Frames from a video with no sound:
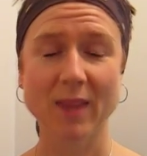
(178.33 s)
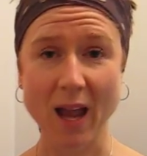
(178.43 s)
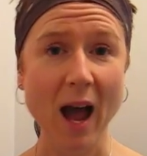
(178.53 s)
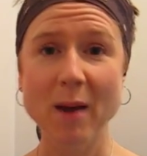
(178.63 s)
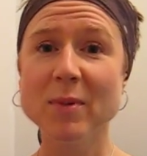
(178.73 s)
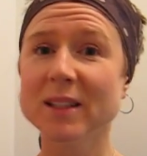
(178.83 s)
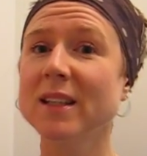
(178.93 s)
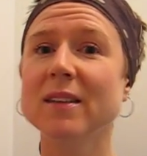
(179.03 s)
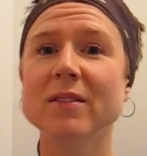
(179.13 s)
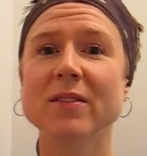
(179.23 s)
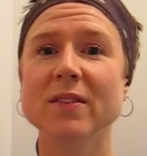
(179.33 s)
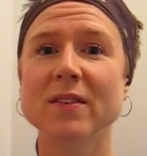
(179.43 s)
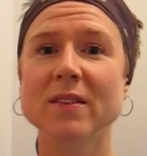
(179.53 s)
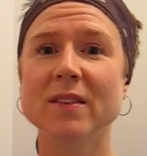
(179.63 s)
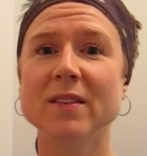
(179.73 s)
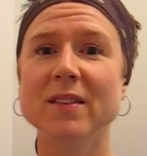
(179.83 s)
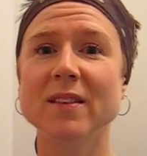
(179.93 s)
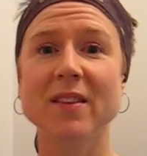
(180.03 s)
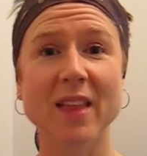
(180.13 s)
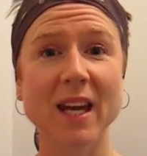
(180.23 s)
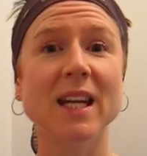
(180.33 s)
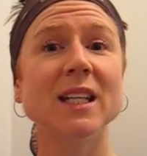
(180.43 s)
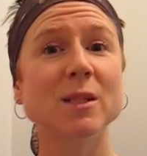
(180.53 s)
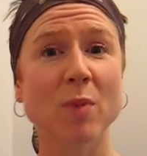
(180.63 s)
I believe that it is